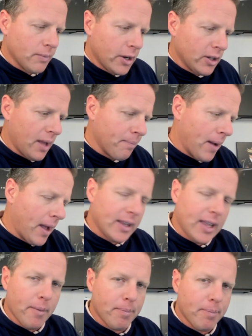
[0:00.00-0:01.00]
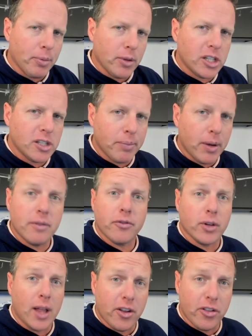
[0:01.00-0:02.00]
airline pilot population, but
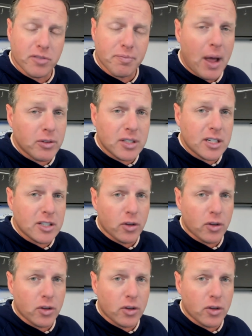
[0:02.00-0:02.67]
for a lot of their spouses,